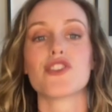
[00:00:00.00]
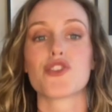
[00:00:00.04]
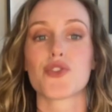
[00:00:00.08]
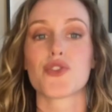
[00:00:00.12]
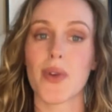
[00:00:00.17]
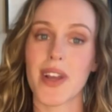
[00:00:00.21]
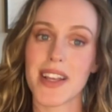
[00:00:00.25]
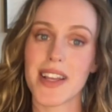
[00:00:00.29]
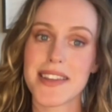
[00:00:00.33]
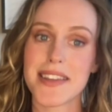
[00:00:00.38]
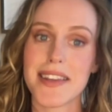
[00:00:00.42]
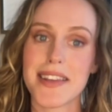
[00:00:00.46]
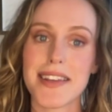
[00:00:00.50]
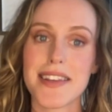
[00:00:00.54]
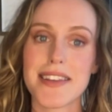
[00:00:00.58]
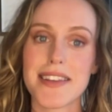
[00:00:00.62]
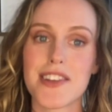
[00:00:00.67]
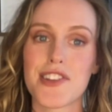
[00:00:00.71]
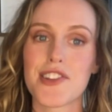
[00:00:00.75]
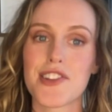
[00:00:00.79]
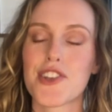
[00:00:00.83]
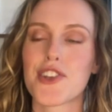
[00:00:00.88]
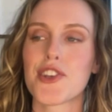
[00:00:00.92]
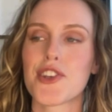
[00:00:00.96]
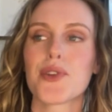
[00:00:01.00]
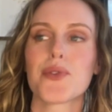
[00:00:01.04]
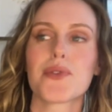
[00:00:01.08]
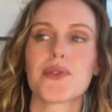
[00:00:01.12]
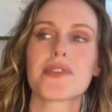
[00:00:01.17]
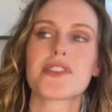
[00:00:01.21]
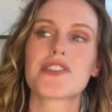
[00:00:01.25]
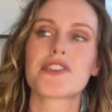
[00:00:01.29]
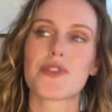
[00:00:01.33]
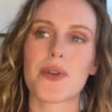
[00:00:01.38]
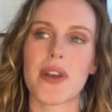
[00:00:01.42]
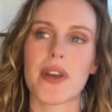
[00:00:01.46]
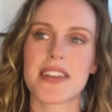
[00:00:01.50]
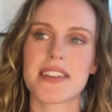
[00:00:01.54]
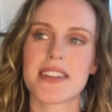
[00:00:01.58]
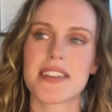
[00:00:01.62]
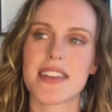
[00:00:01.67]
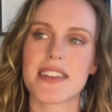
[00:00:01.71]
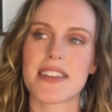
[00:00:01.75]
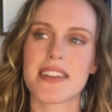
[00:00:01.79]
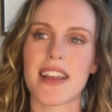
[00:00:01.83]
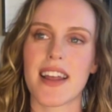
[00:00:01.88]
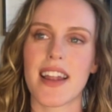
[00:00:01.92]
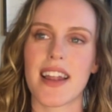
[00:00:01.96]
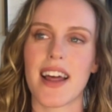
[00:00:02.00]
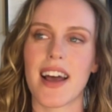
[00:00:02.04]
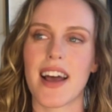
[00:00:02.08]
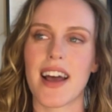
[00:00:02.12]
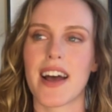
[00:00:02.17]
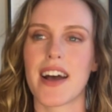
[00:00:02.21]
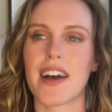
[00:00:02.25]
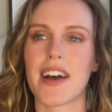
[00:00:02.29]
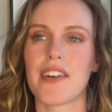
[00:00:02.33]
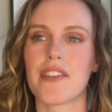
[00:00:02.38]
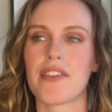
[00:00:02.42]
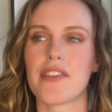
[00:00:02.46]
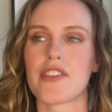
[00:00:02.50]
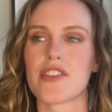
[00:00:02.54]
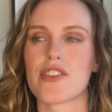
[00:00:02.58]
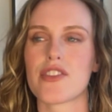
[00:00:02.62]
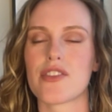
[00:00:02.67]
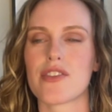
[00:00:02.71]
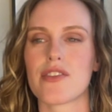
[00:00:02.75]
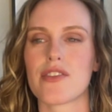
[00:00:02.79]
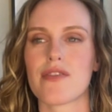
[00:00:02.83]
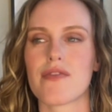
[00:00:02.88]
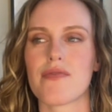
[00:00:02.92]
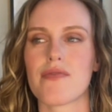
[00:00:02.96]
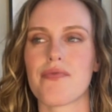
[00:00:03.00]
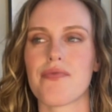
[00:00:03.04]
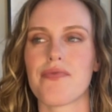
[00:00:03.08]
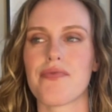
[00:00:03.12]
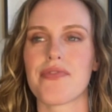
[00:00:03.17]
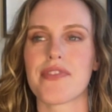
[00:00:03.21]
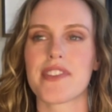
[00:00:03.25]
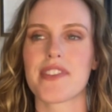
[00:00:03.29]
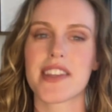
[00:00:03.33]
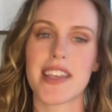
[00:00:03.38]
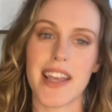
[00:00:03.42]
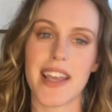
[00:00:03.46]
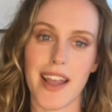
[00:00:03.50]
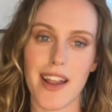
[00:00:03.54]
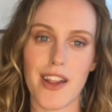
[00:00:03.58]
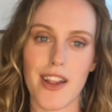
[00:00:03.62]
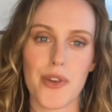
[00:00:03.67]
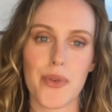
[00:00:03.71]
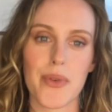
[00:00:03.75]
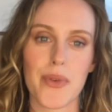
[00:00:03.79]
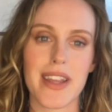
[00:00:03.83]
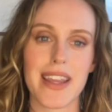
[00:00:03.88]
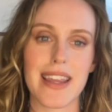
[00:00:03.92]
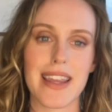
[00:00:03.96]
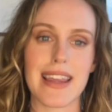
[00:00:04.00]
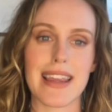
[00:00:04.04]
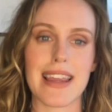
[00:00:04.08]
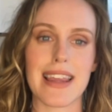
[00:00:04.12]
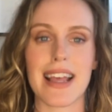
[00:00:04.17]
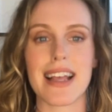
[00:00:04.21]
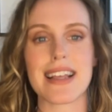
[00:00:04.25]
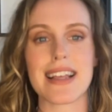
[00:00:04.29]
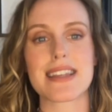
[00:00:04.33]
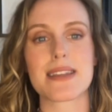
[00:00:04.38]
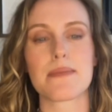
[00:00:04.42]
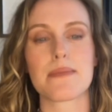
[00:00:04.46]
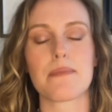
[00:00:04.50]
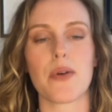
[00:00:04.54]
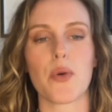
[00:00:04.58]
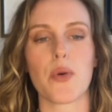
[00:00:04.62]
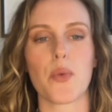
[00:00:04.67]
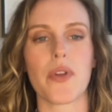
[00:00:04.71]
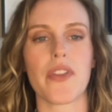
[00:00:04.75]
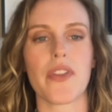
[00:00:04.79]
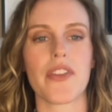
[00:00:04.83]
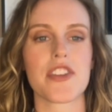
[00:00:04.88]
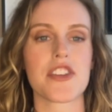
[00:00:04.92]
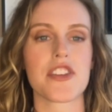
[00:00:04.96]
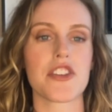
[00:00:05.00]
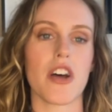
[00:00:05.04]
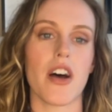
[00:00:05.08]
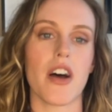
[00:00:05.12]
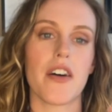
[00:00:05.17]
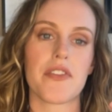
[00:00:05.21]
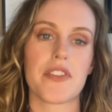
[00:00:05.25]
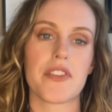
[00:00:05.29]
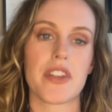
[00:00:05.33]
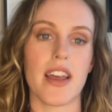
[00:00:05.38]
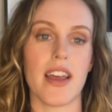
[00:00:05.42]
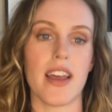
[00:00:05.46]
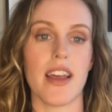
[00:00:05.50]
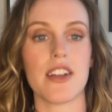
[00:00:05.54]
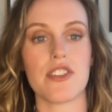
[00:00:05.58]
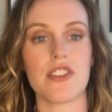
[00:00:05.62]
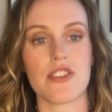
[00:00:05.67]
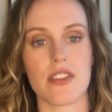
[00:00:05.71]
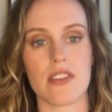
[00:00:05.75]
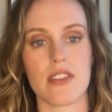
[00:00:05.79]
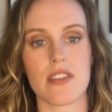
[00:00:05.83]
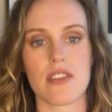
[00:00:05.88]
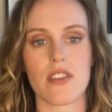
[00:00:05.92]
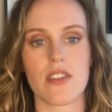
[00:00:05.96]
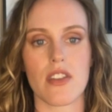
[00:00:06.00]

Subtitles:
Dresses, choose dresses that have tailoring, yes, but with soft edges.